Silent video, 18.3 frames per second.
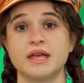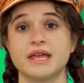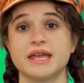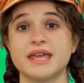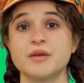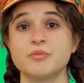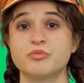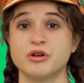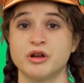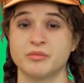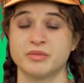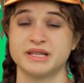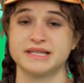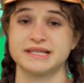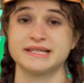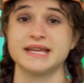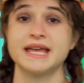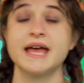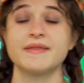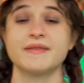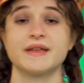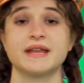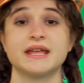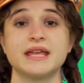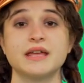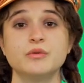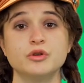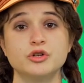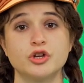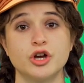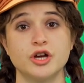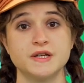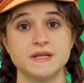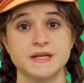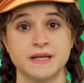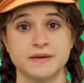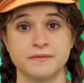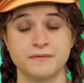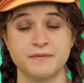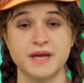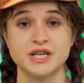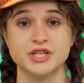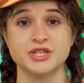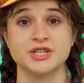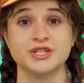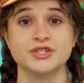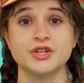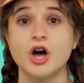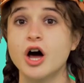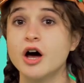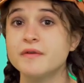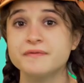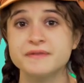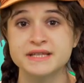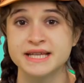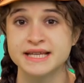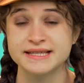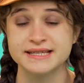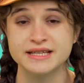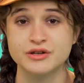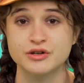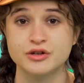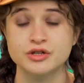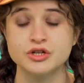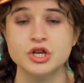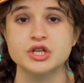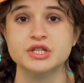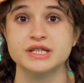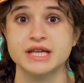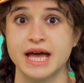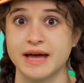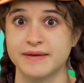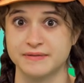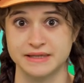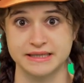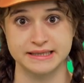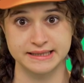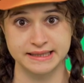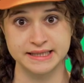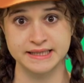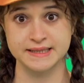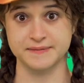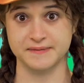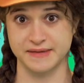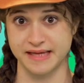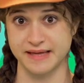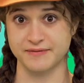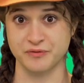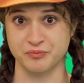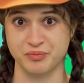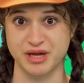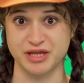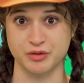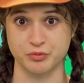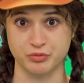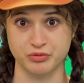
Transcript: He promised that he would go to confession as often as he could to have his sins forgiven by the